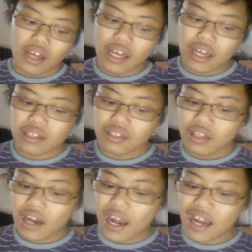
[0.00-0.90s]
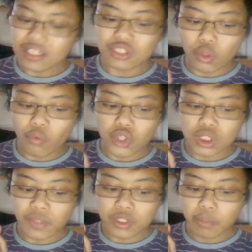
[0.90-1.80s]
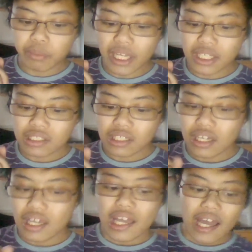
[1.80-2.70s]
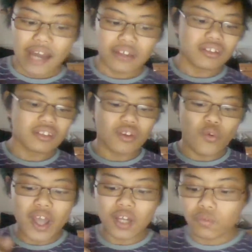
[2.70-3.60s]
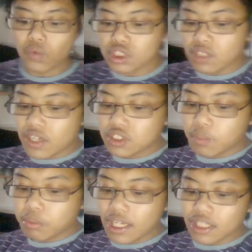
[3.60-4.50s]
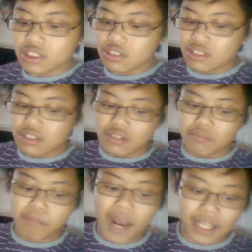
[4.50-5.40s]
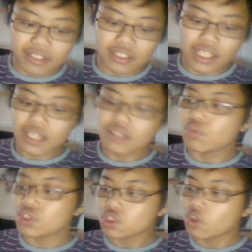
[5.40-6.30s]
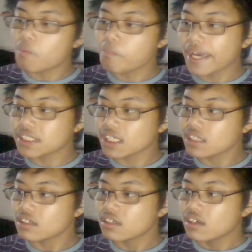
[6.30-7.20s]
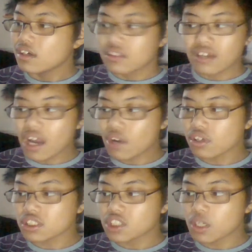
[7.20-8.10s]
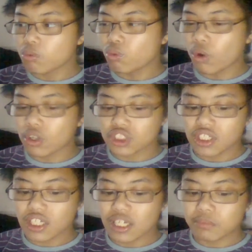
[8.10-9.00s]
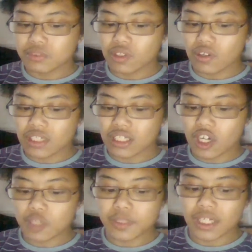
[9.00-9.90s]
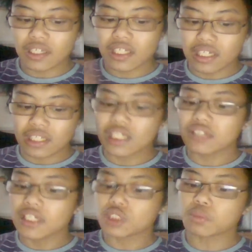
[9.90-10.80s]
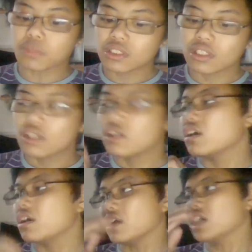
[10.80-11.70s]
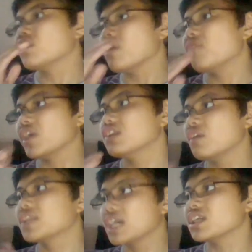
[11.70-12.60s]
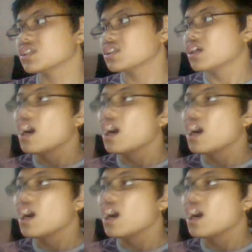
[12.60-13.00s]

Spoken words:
And I actually saw Roger Federer play, and the way Roger Federer plays back in the day was so amazing that I couldn't stop watching him. So then I asked my dad, can he teach me? And that's how I fell in love with tennis.